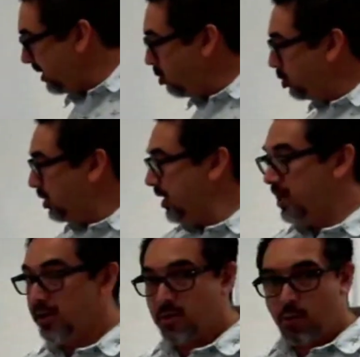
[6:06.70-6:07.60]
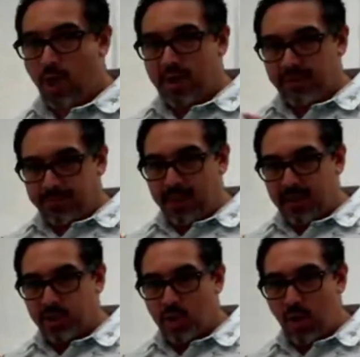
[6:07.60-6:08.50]
the ones that you see
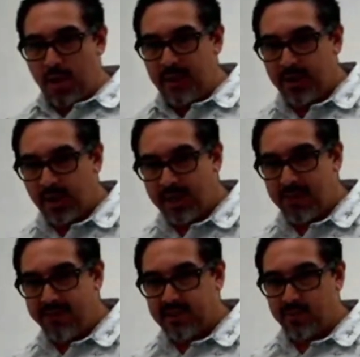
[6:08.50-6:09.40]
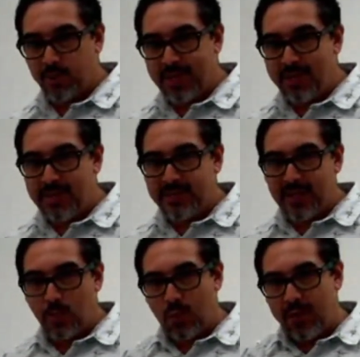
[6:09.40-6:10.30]
on a drawing, they're going to be visible.
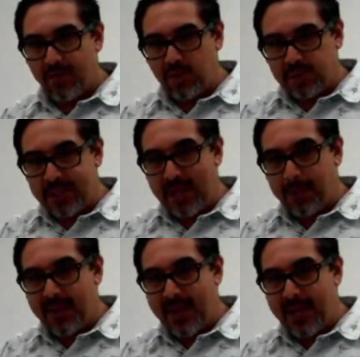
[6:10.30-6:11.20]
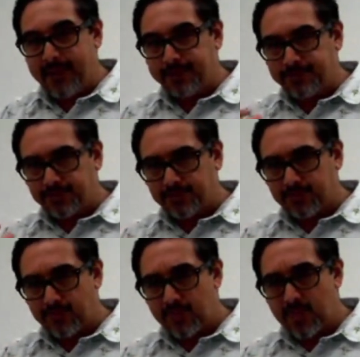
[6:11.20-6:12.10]
That means that whenever you see that plan,
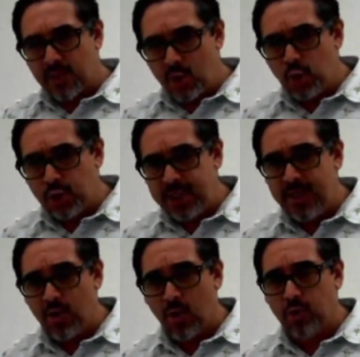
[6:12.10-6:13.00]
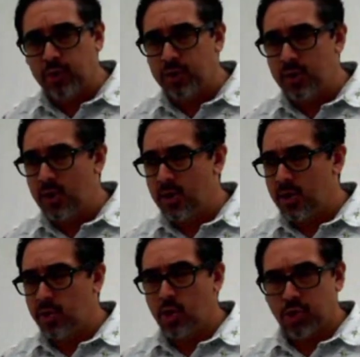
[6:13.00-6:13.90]
you see those
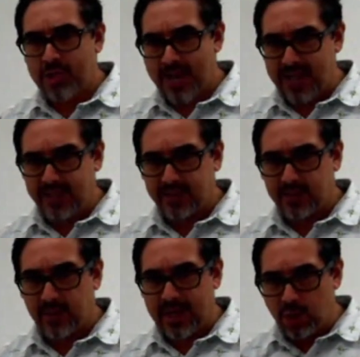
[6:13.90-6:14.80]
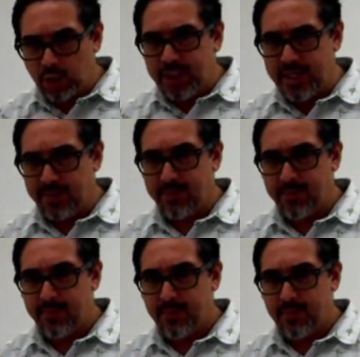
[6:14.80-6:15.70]
lines, right? You
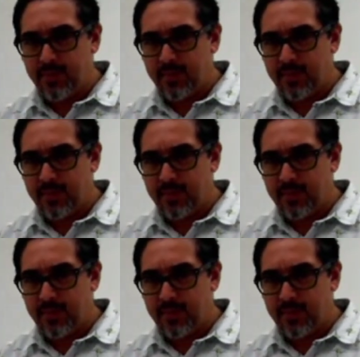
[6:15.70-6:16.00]
see them.